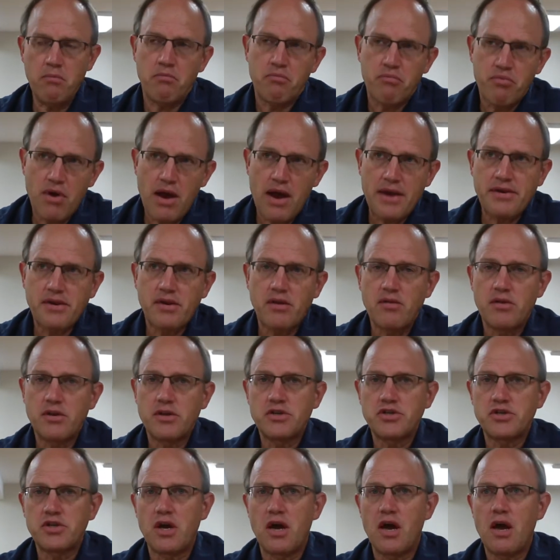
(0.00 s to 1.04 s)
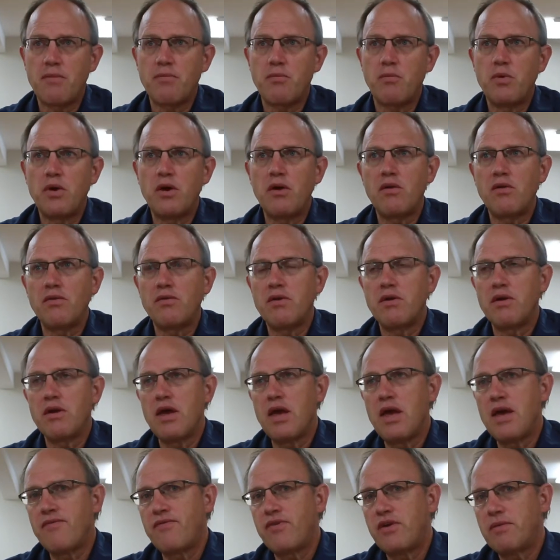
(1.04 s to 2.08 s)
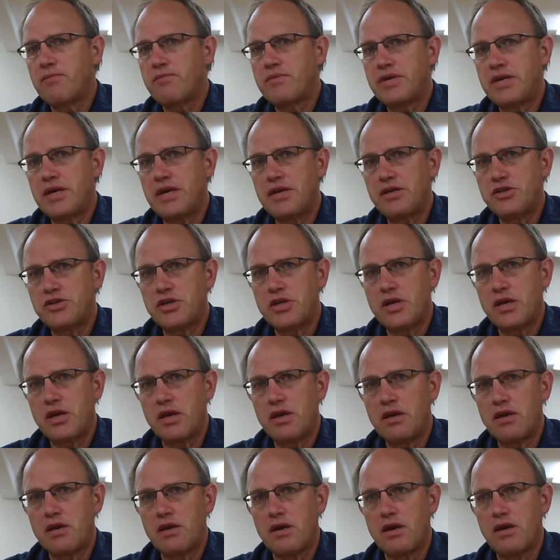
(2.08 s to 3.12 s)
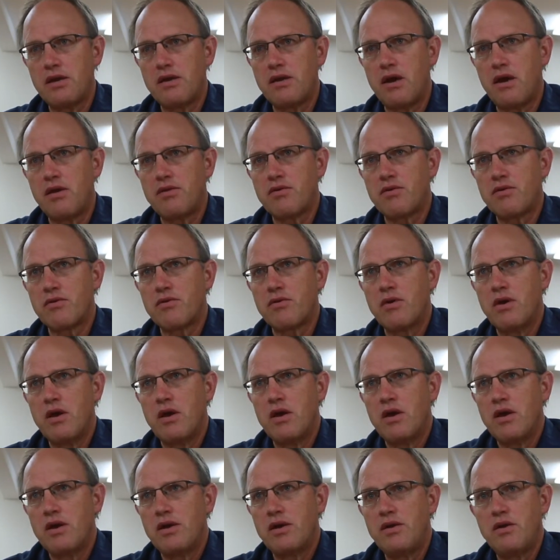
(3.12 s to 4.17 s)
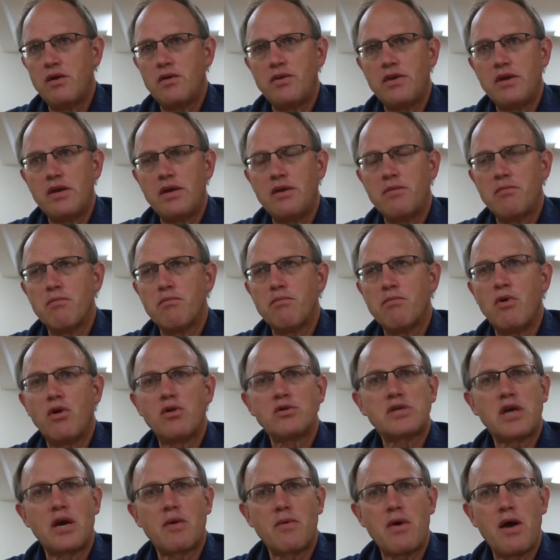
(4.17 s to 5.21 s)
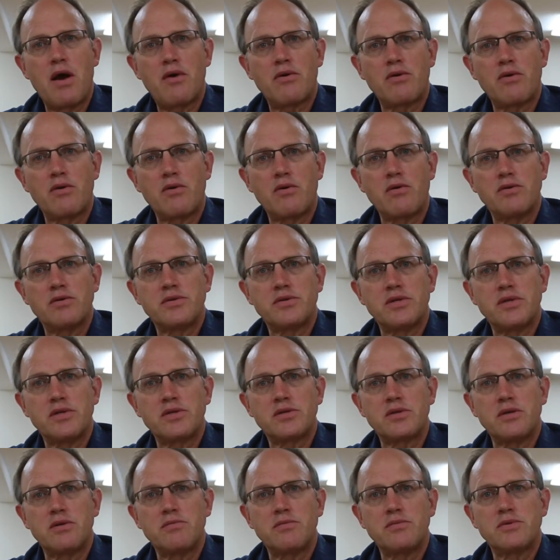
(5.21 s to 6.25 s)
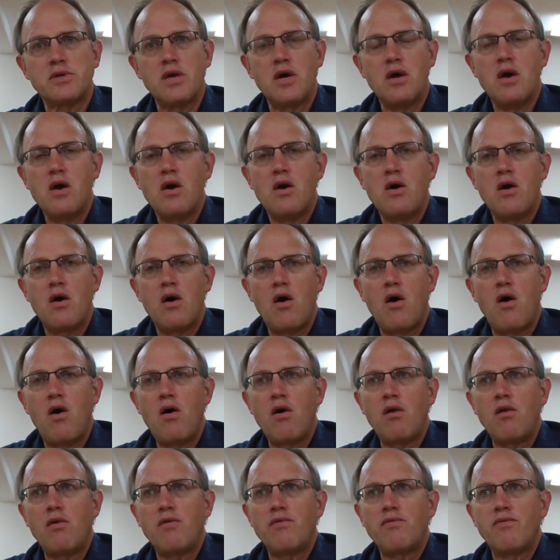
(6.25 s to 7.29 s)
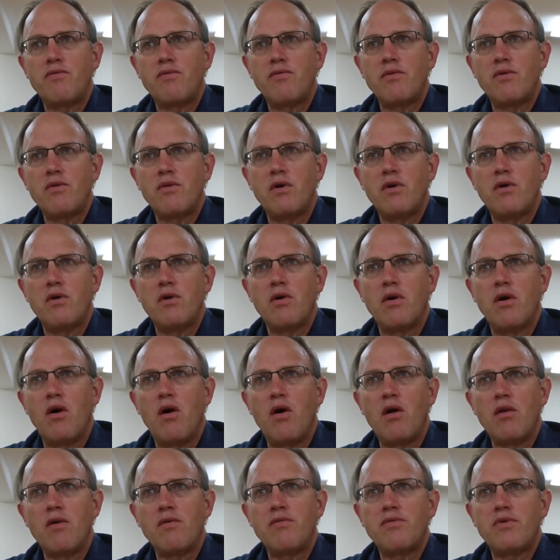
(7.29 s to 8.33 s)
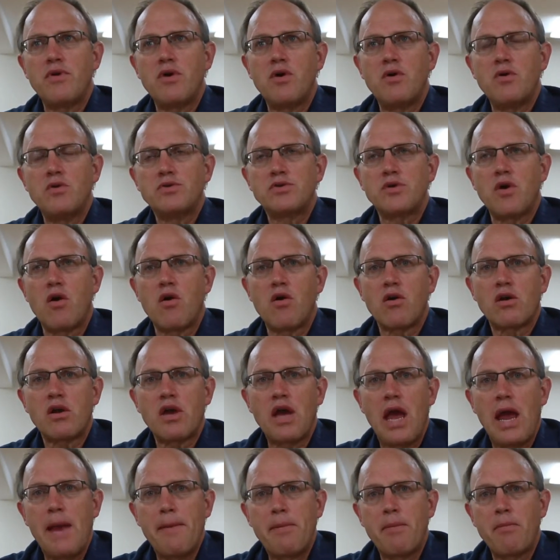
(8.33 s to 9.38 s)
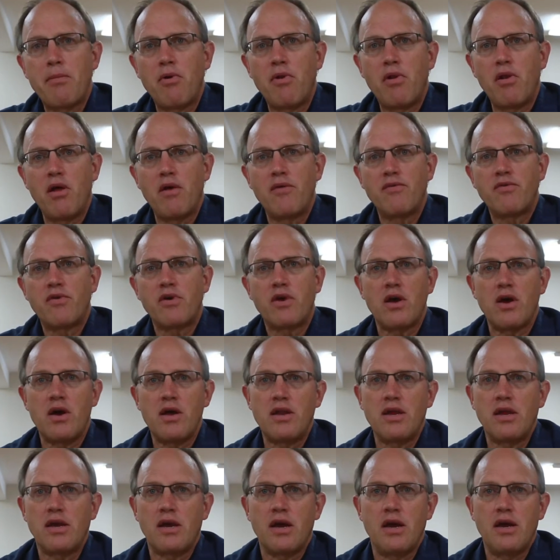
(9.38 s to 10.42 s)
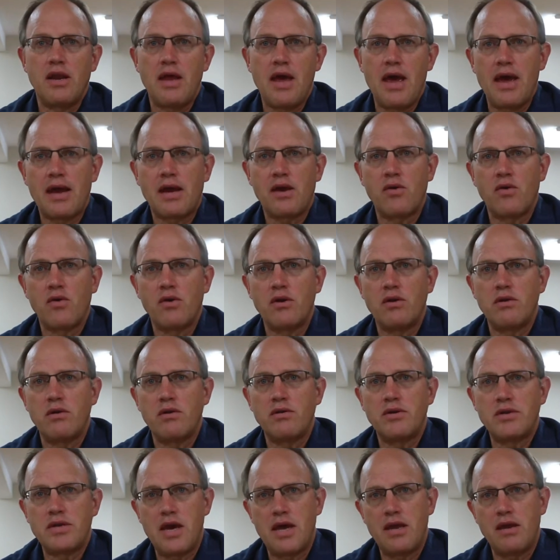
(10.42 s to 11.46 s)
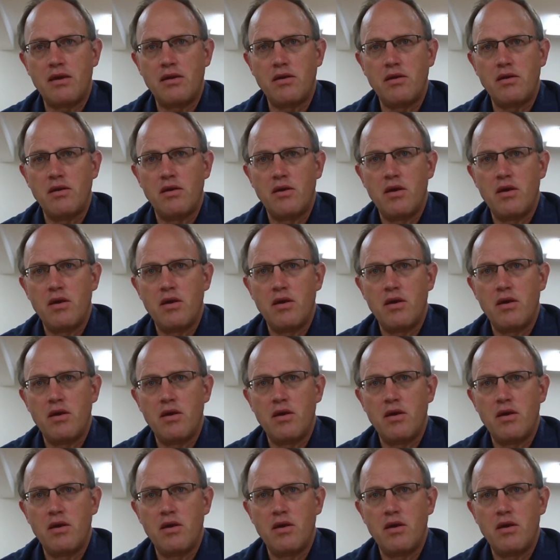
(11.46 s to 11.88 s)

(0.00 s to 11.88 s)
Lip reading: practical in a shop, well, FMT jig and other, the multi-router systems, all of those are capable of cutting an accurate tenon.